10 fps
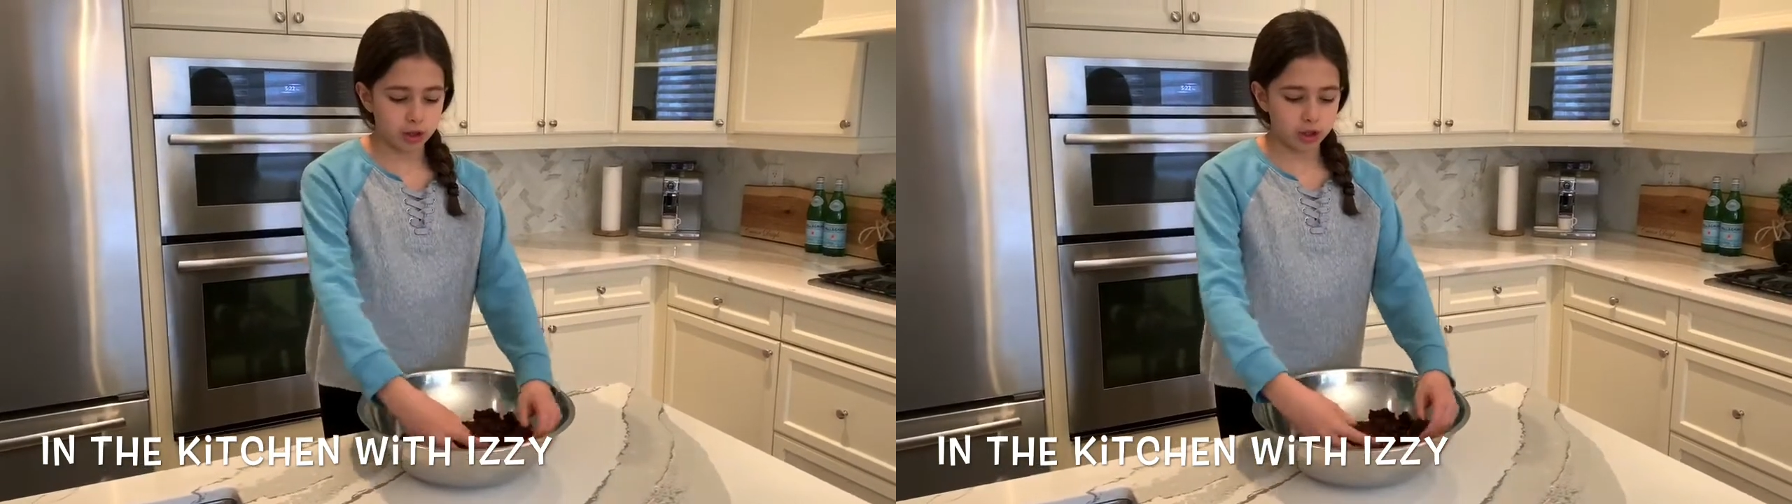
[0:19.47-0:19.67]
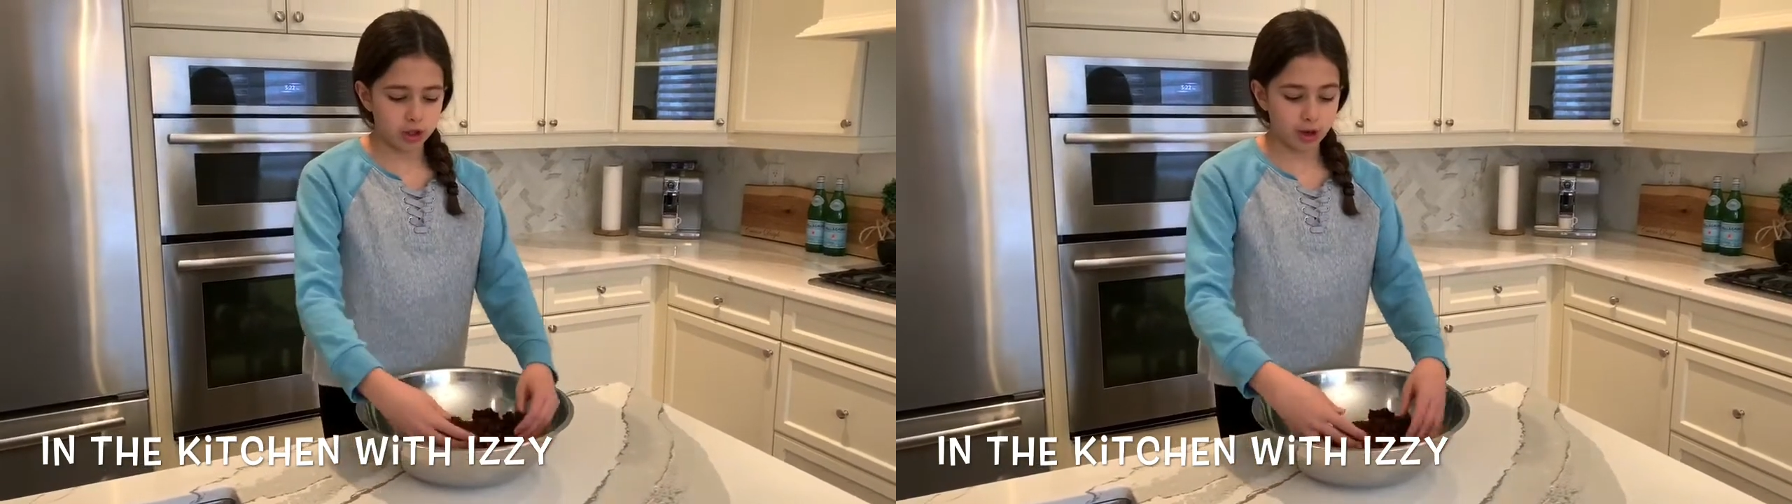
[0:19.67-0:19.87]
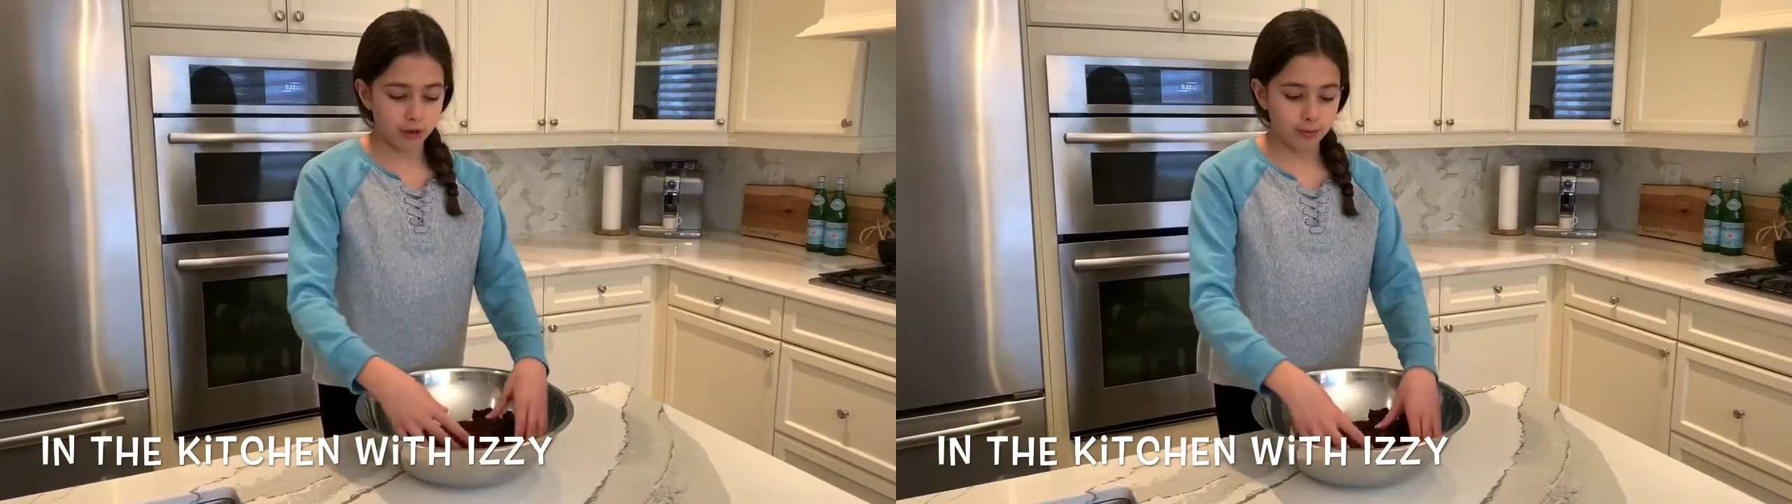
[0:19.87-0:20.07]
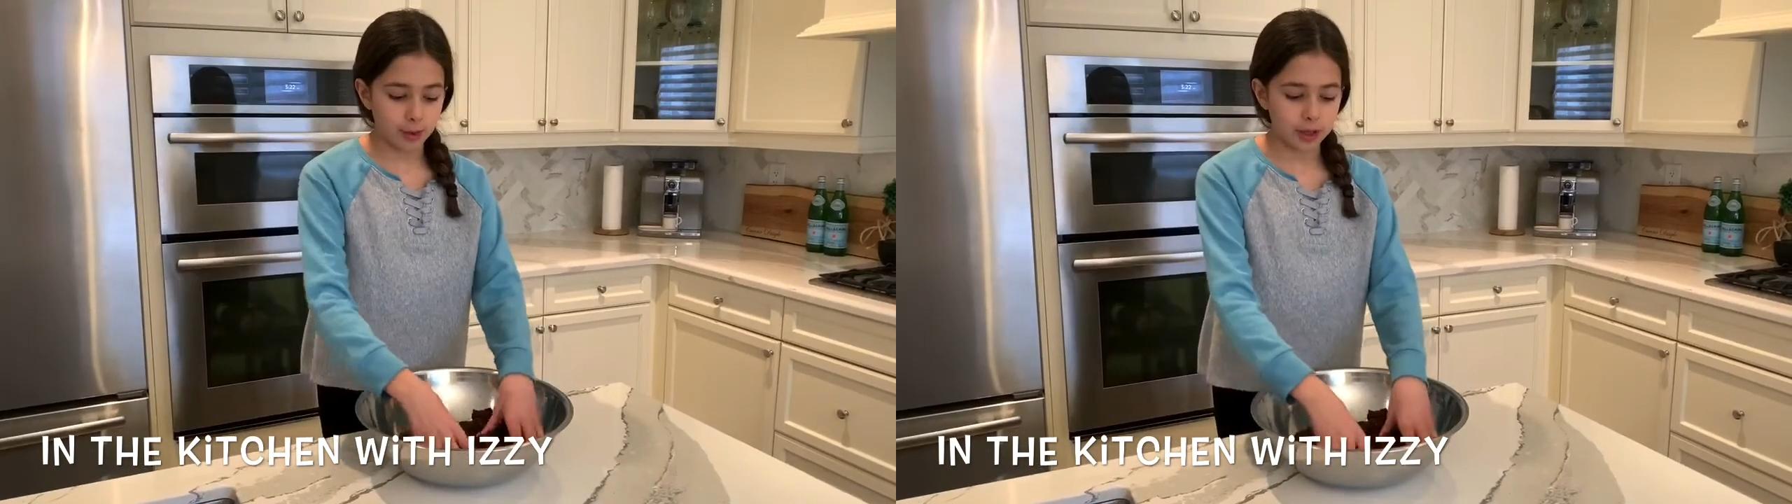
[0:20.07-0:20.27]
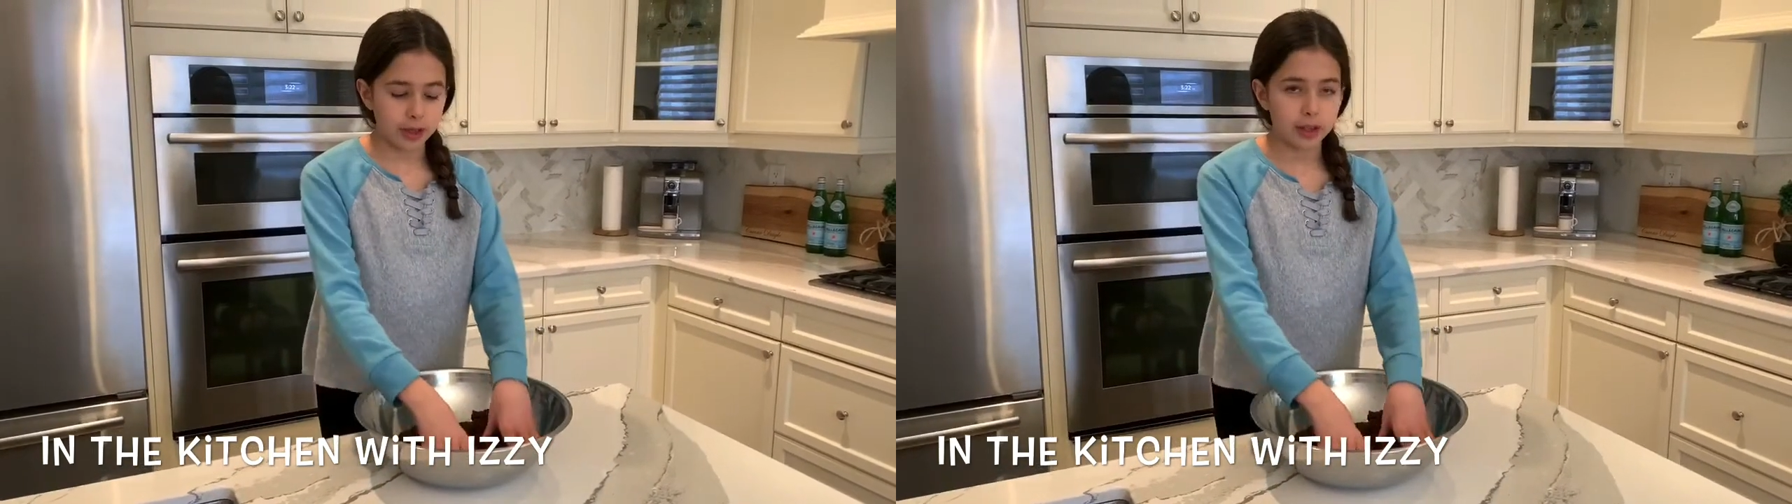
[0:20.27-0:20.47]
soft
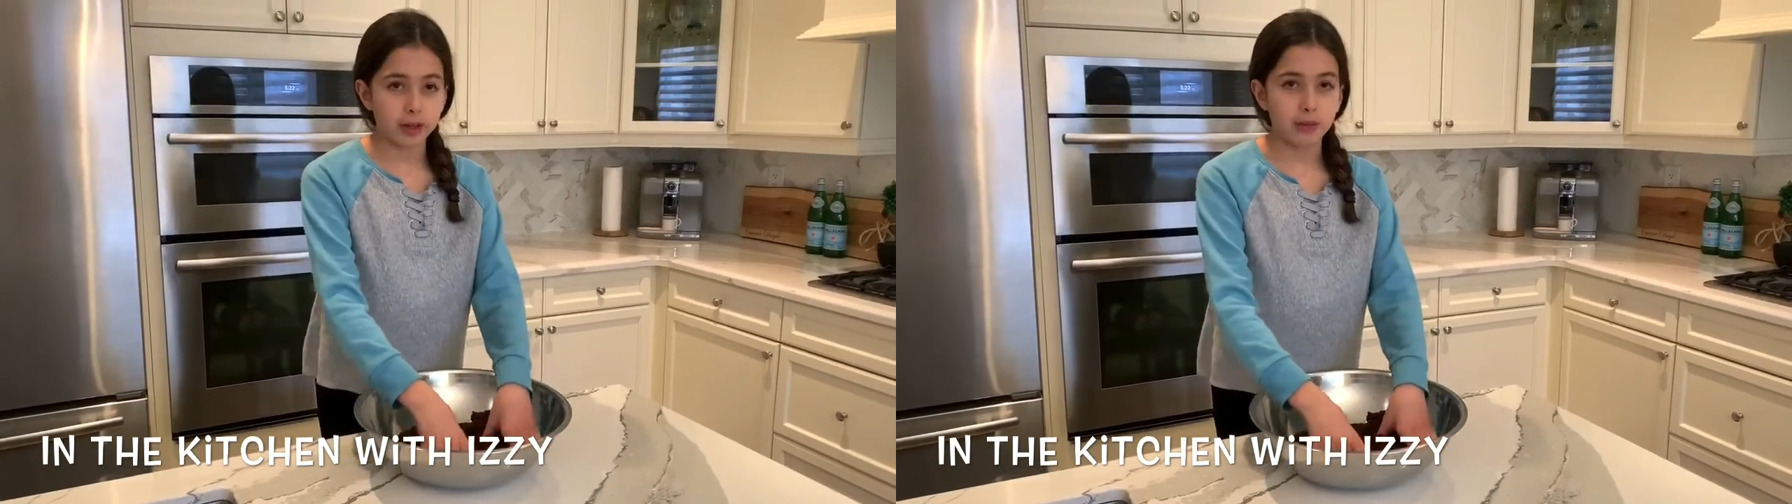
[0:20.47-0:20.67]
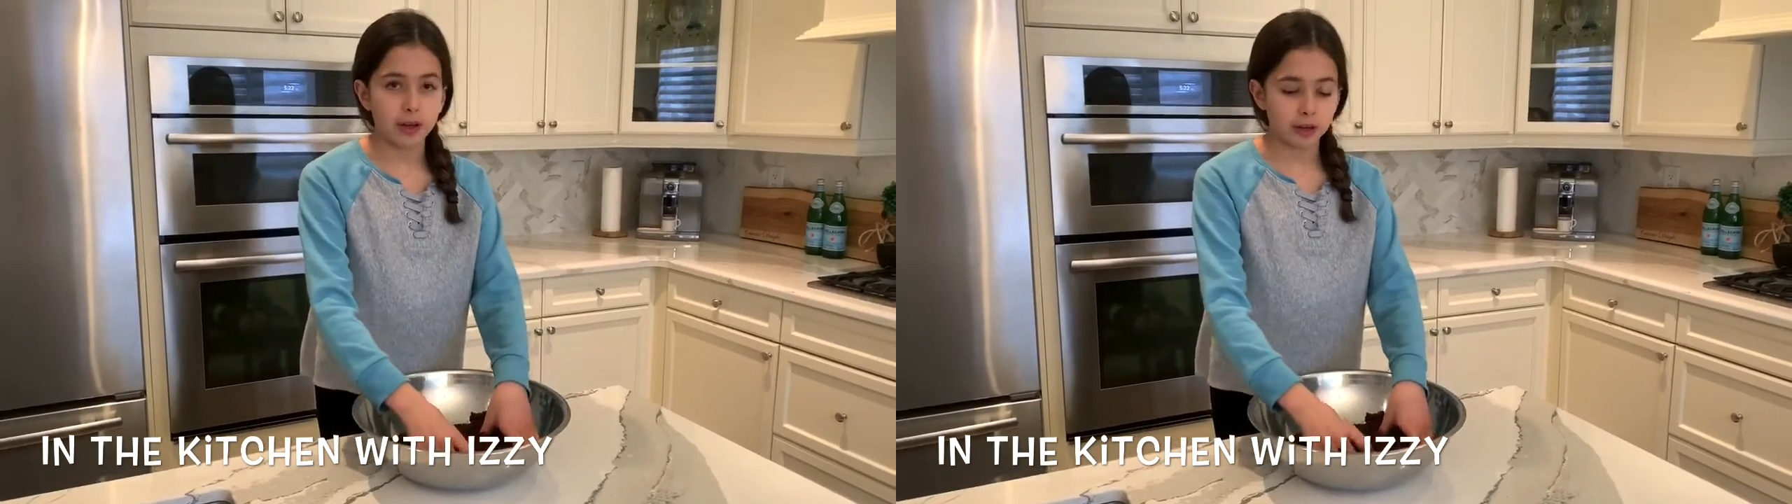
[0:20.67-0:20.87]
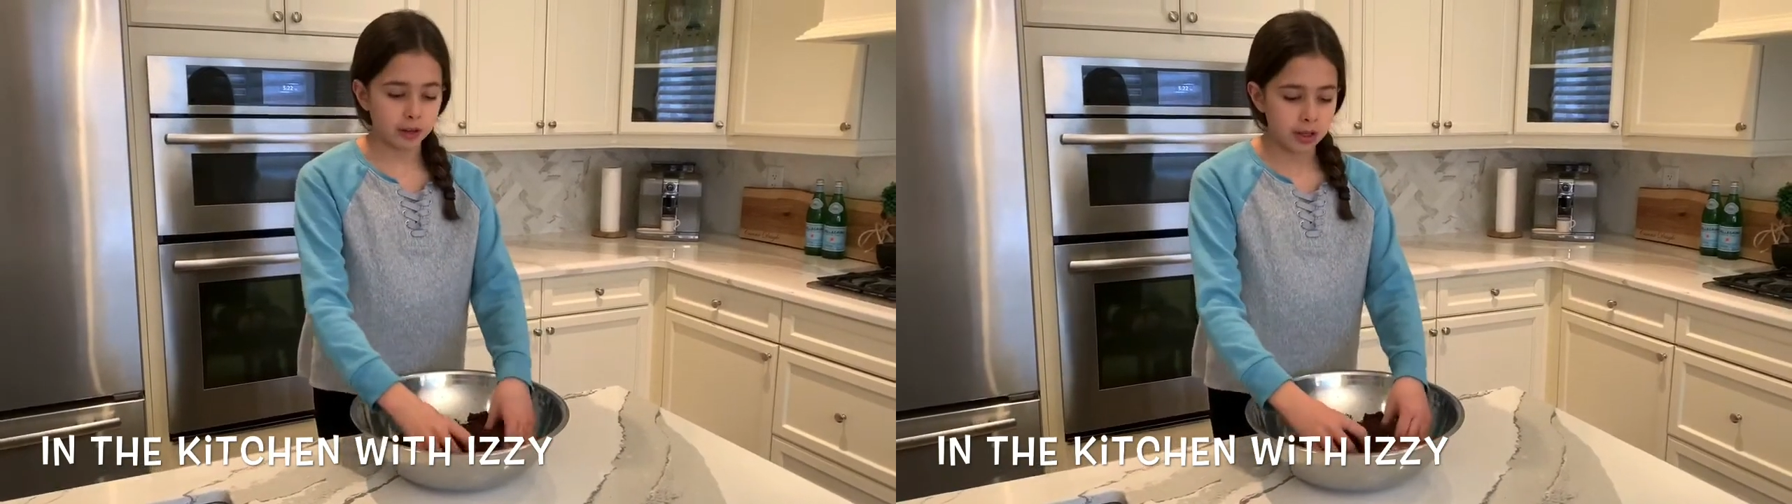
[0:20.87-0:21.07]
part in the middle.